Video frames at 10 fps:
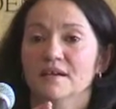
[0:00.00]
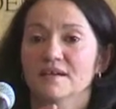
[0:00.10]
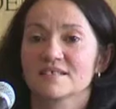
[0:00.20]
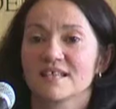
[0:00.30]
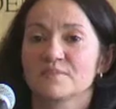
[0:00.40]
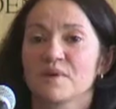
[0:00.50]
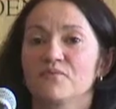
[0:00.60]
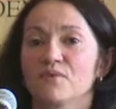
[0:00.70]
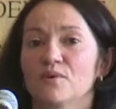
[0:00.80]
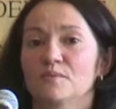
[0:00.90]

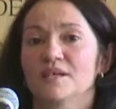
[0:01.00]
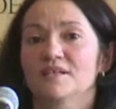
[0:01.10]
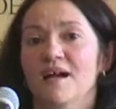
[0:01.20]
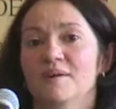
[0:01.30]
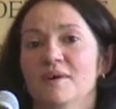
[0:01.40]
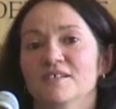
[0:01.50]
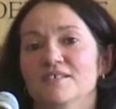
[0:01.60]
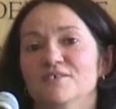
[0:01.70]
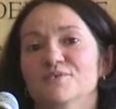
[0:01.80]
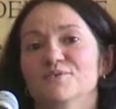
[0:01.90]
assessment form, and I'm
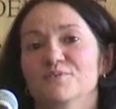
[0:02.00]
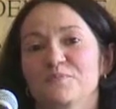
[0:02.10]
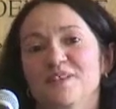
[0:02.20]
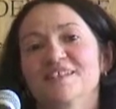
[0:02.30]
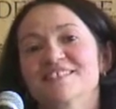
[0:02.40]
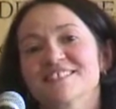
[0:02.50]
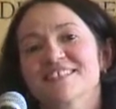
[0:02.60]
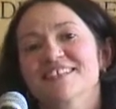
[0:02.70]
asking you to please